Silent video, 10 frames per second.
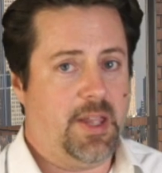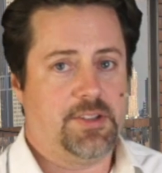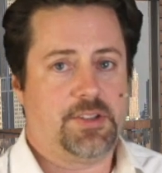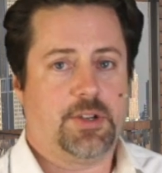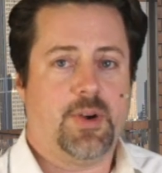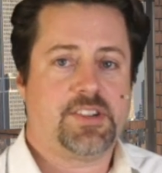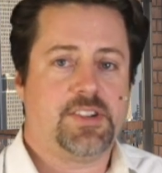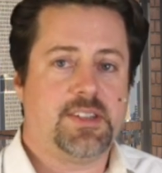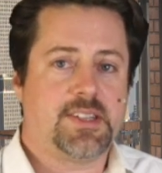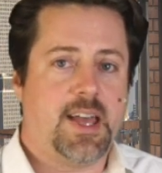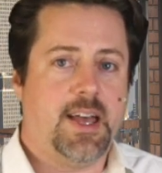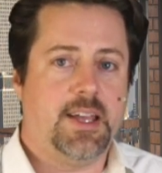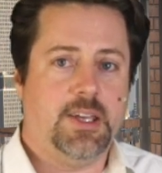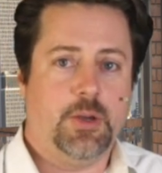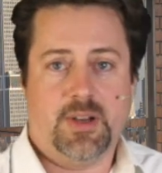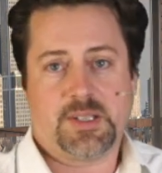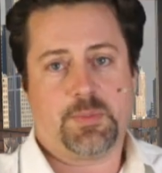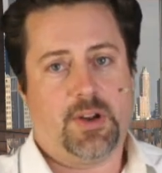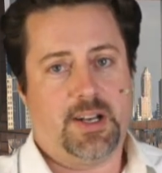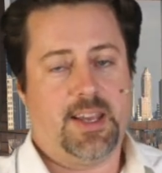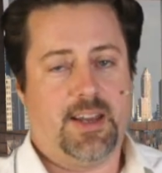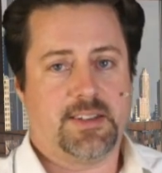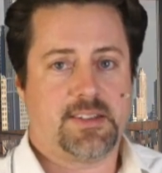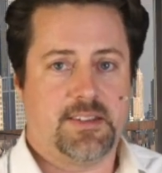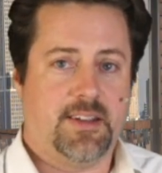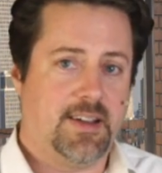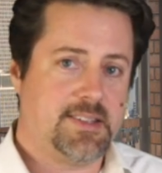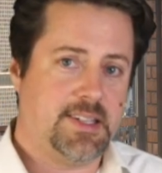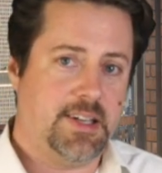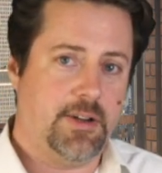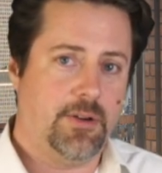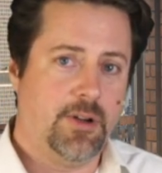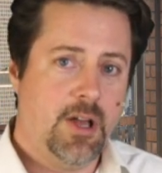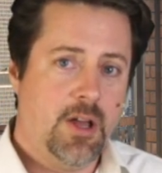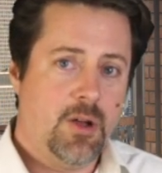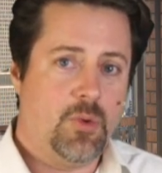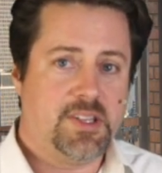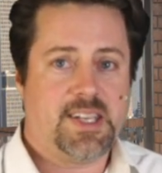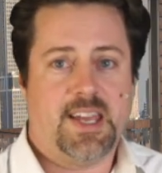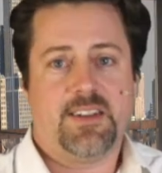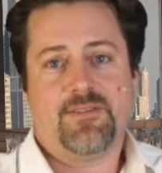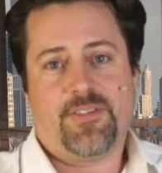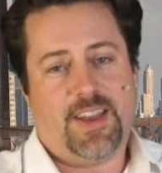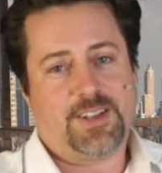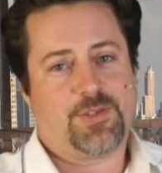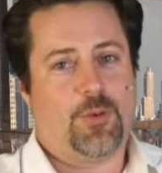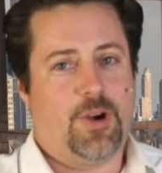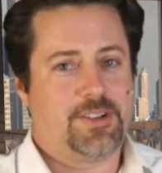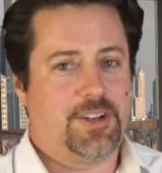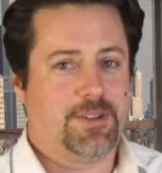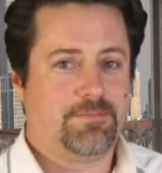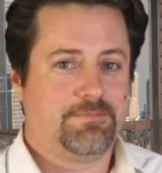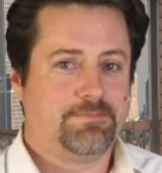answer questions at usbroadcast.co. Once again, thanks for watching.